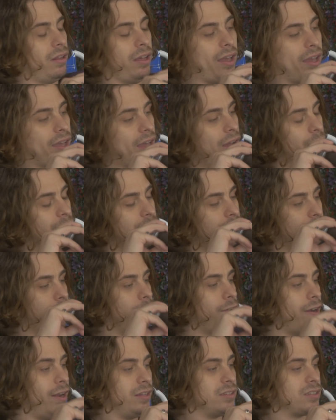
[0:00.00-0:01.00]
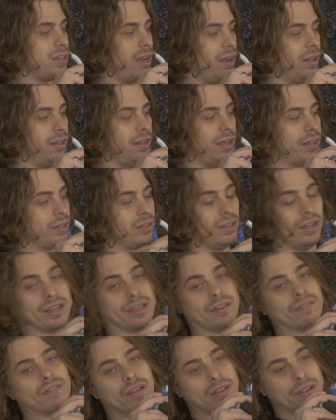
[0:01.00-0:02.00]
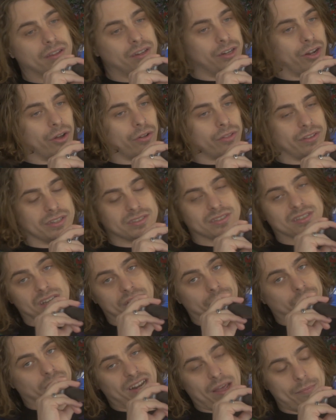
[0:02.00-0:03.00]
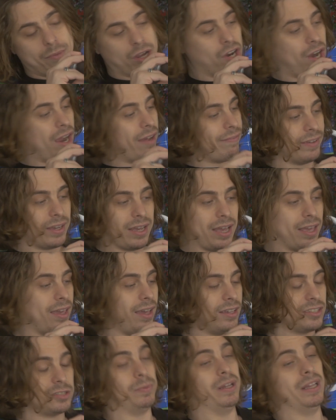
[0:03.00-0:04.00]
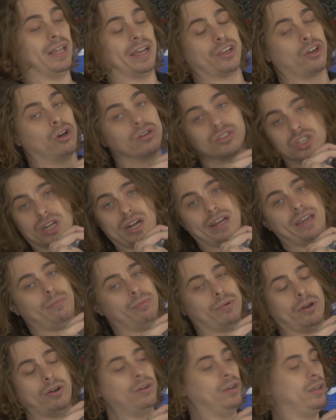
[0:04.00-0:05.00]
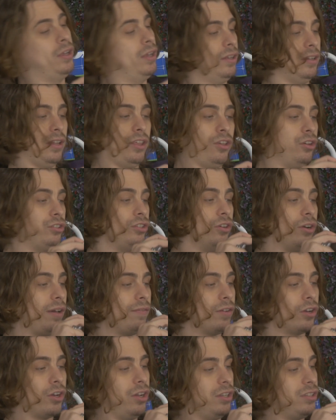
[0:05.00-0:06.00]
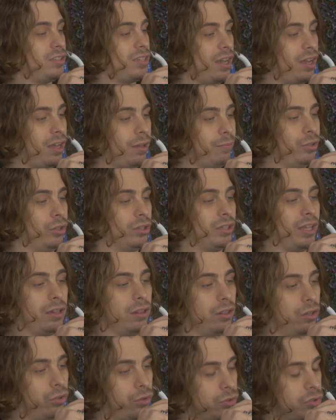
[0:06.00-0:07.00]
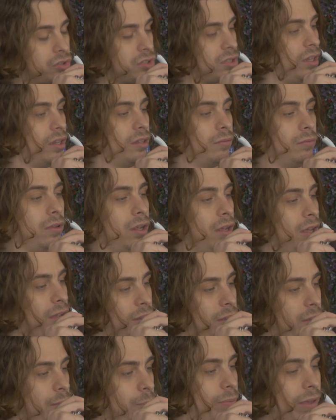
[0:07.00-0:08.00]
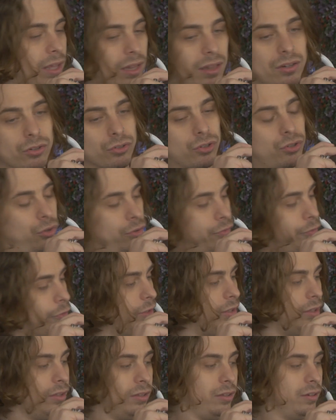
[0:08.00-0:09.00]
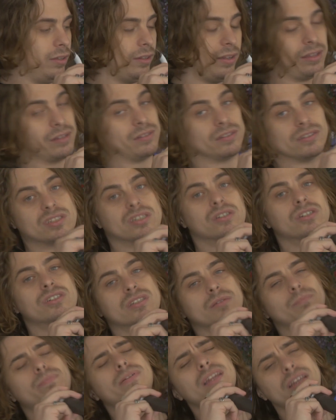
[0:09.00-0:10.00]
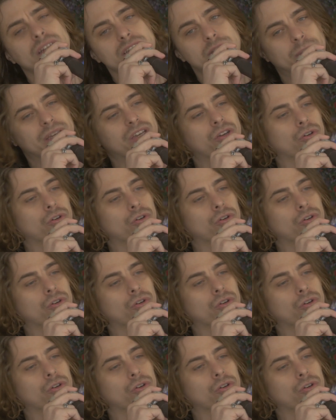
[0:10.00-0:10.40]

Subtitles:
to hang out with your friends. This is a different demographic, I guess, but go try it, bro. You'll have a good time. You'll let loose, be a little goofy. Seriously, please be